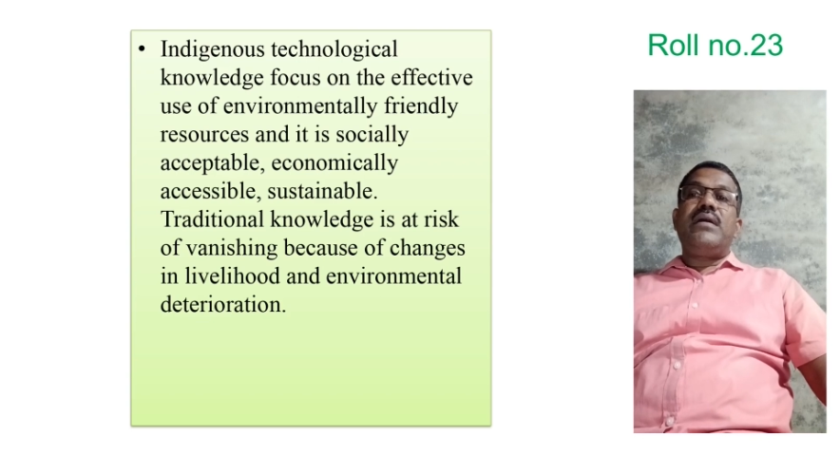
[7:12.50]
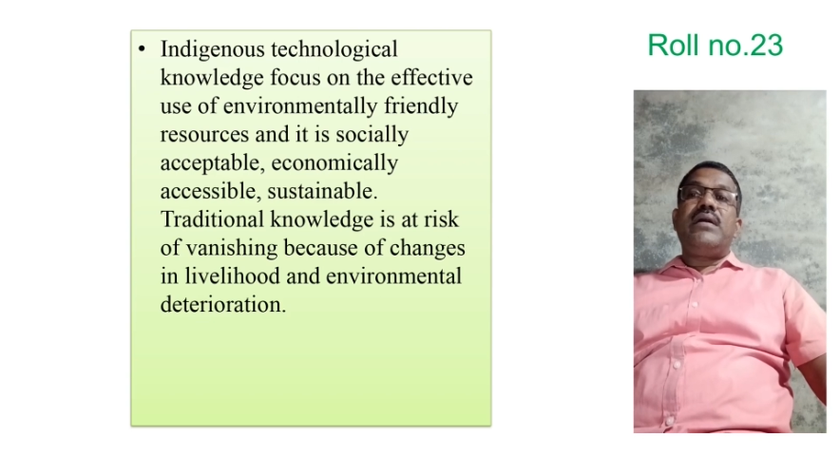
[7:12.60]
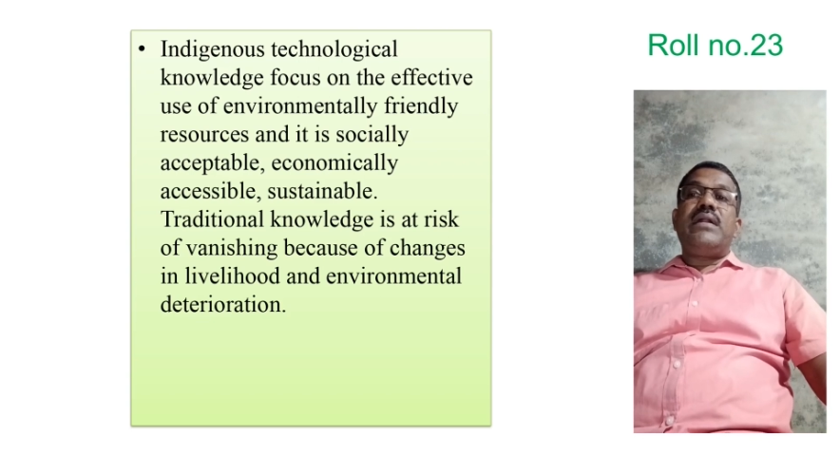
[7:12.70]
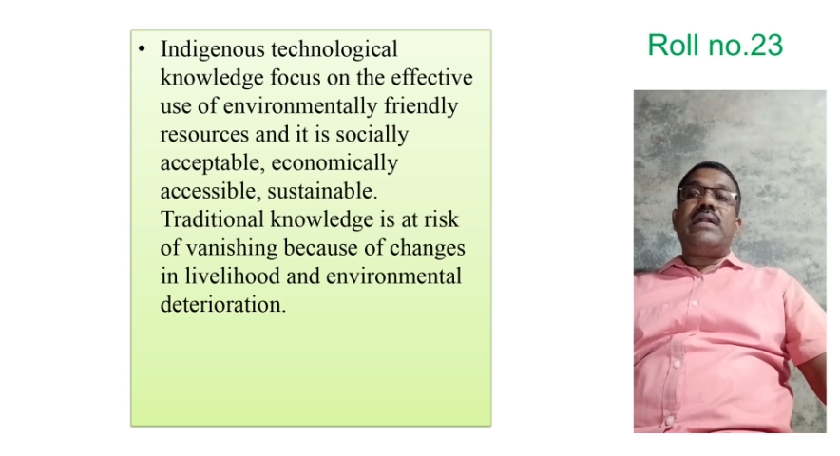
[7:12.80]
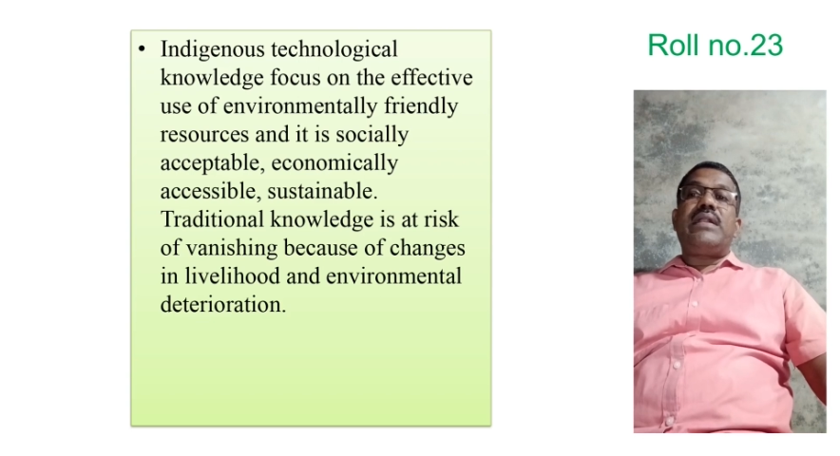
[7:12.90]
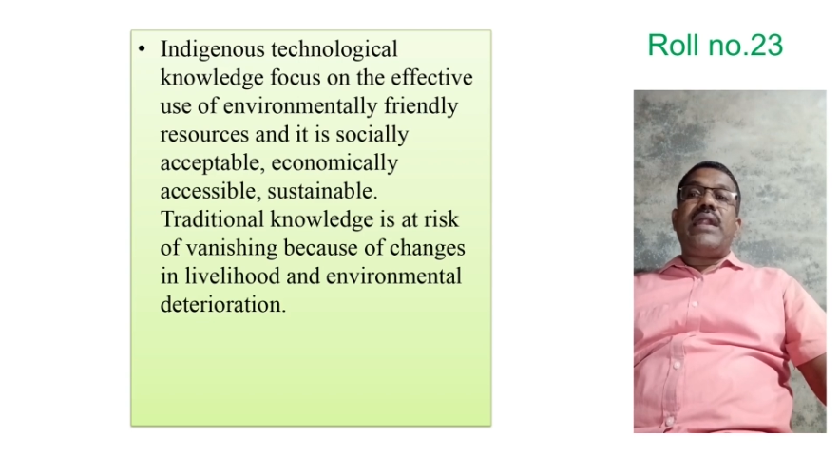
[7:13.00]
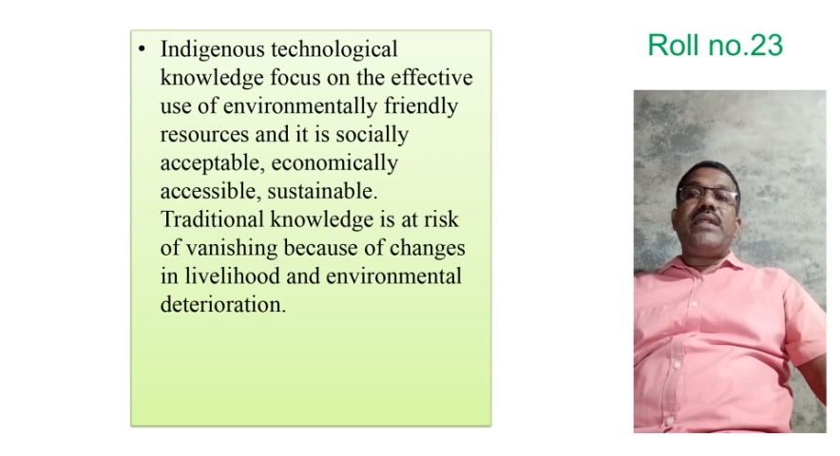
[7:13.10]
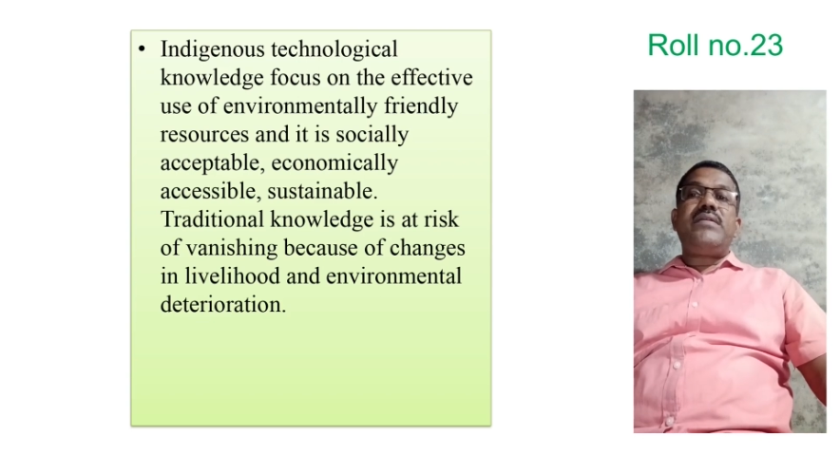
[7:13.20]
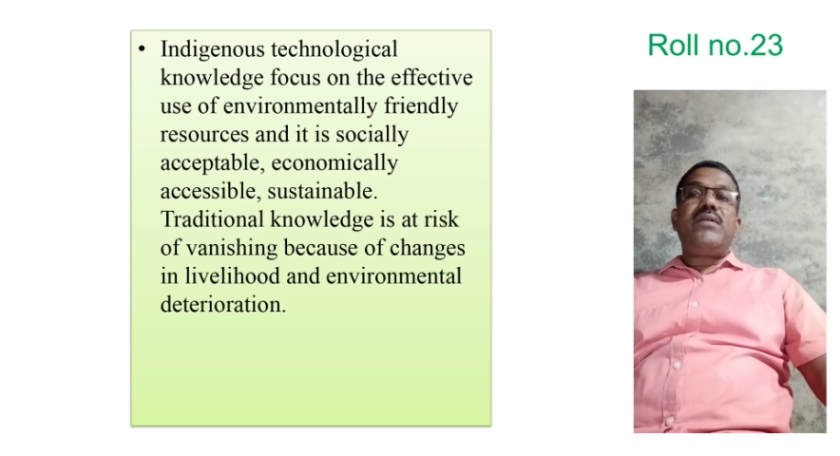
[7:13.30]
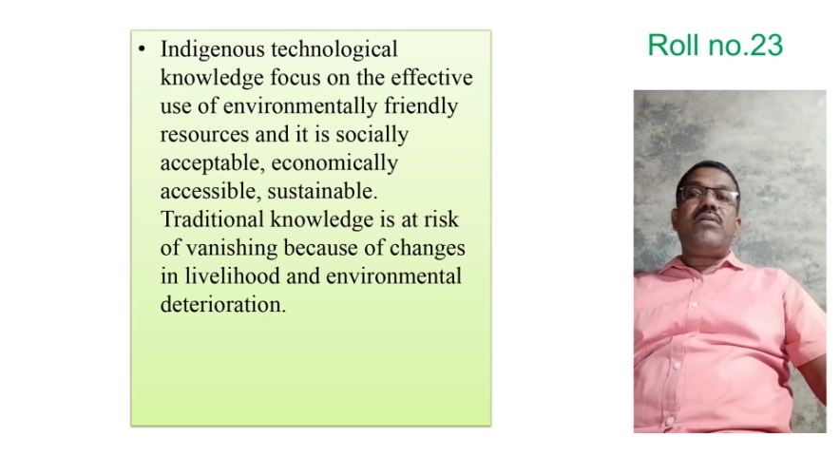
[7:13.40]

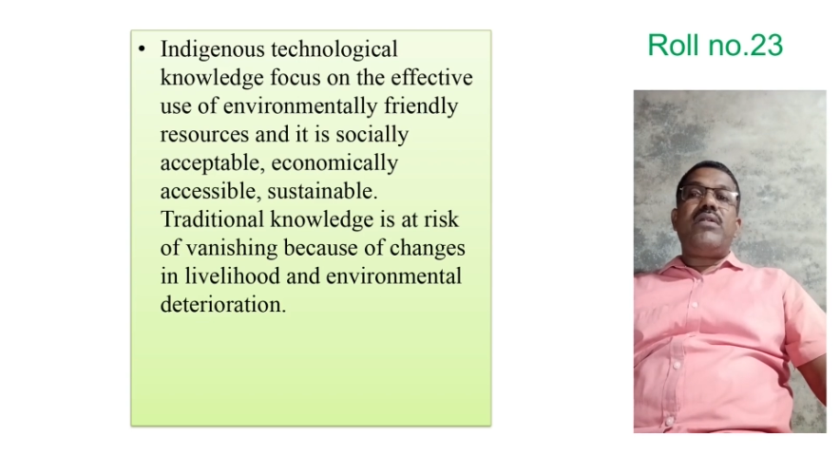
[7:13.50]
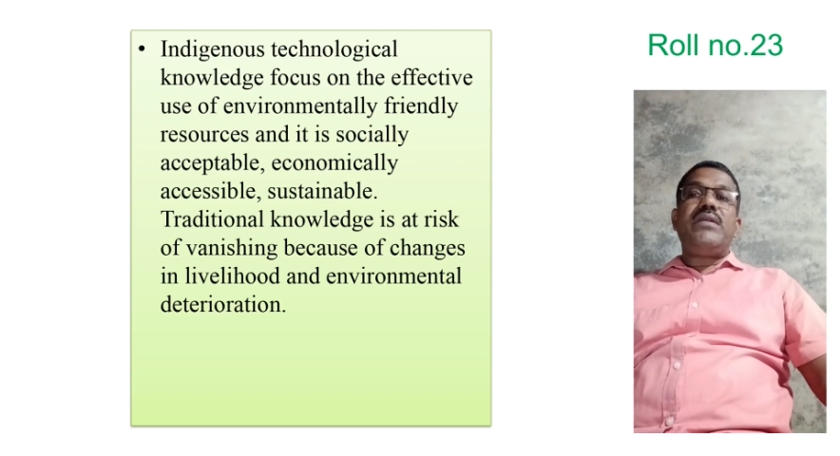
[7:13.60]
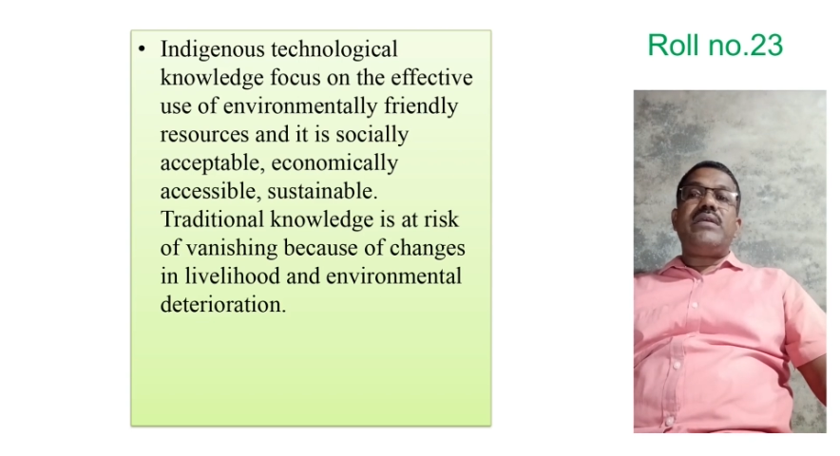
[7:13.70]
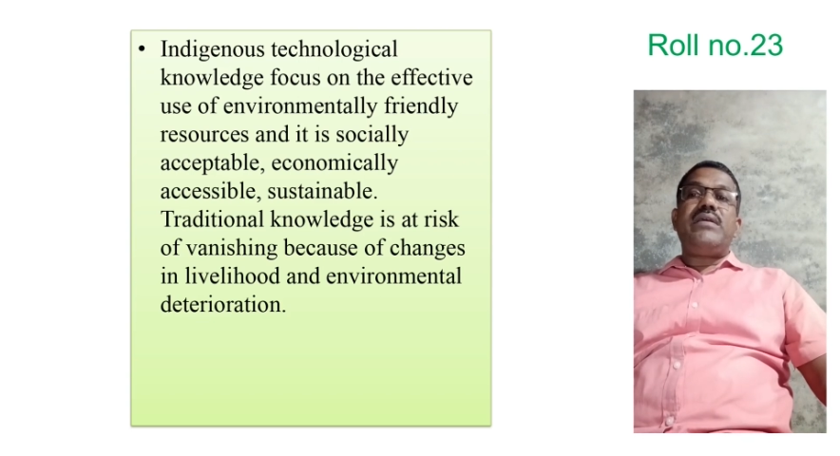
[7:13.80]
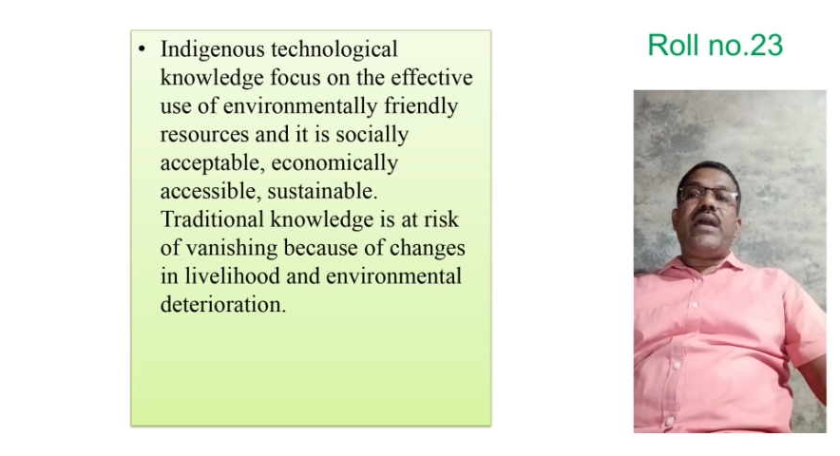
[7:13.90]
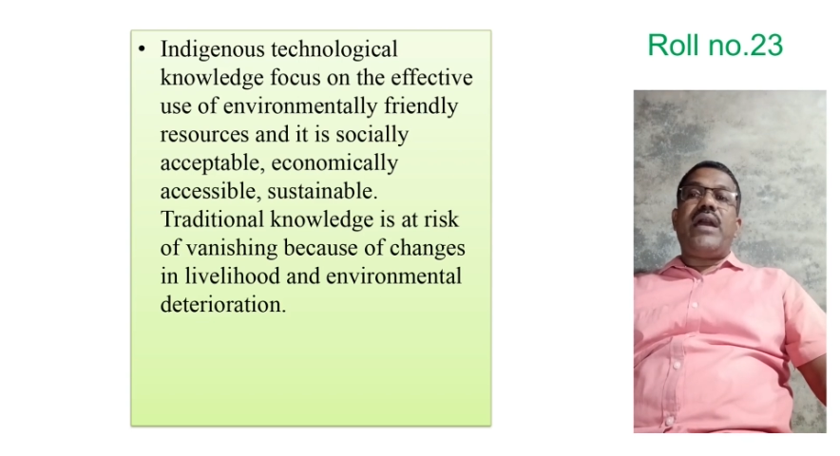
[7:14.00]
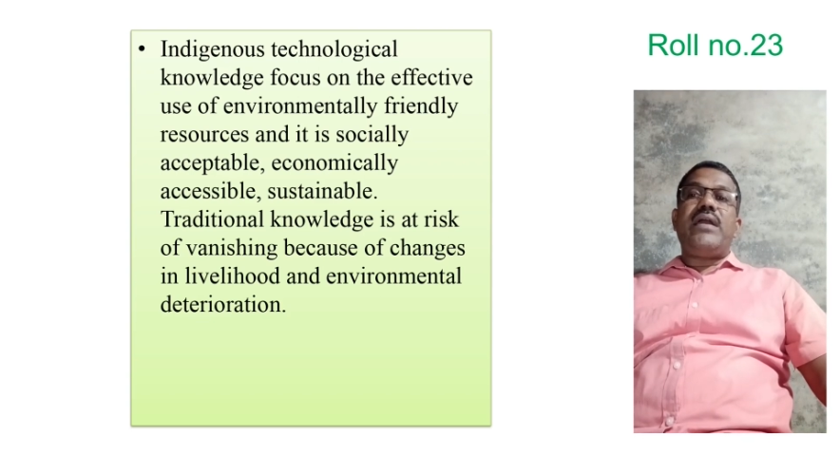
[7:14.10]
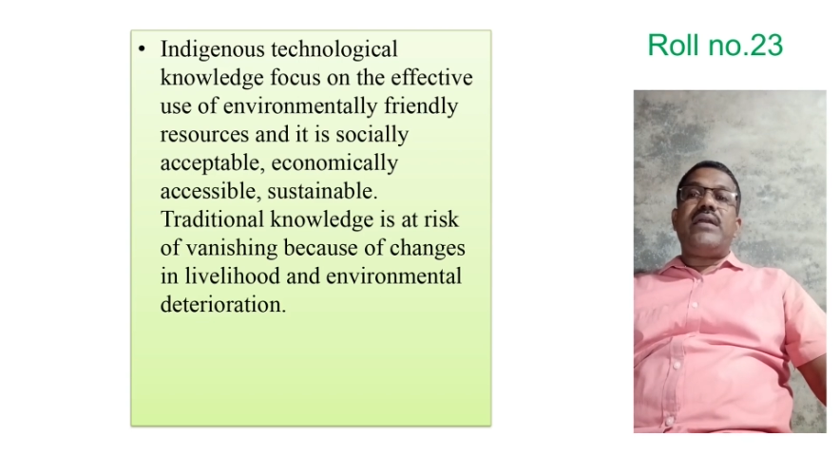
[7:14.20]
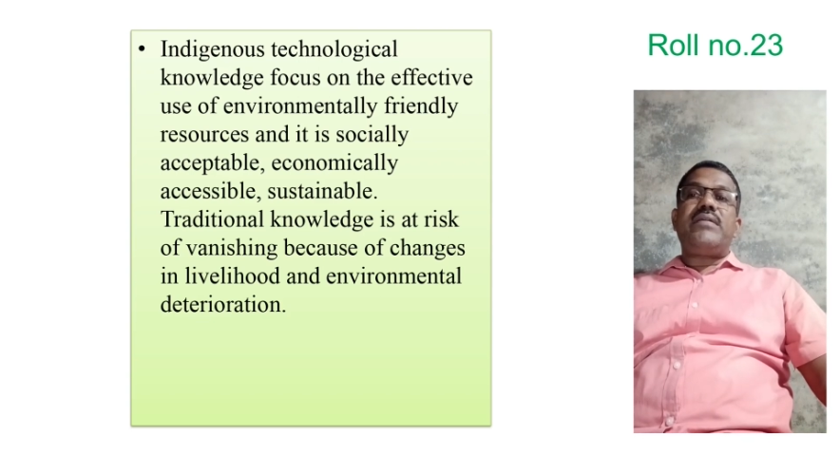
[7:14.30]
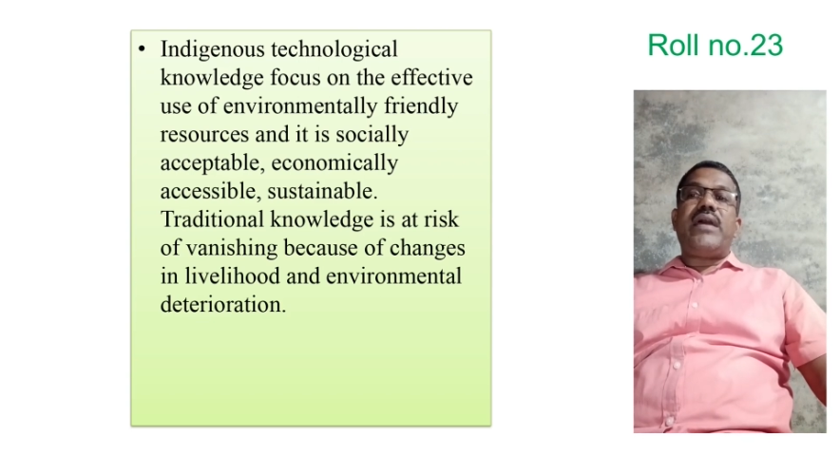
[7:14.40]
Traditional knowledge
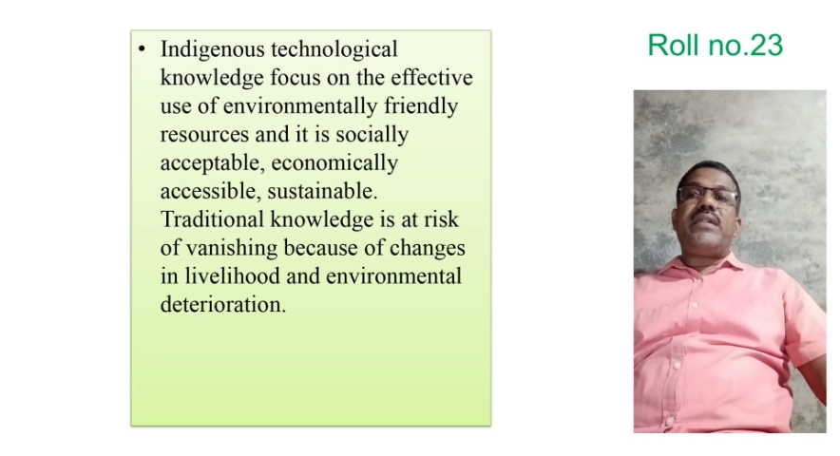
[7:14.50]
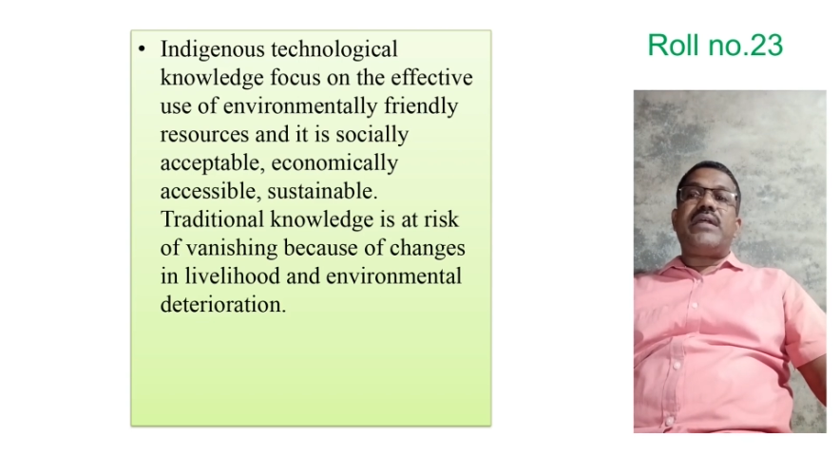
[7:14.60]
is at a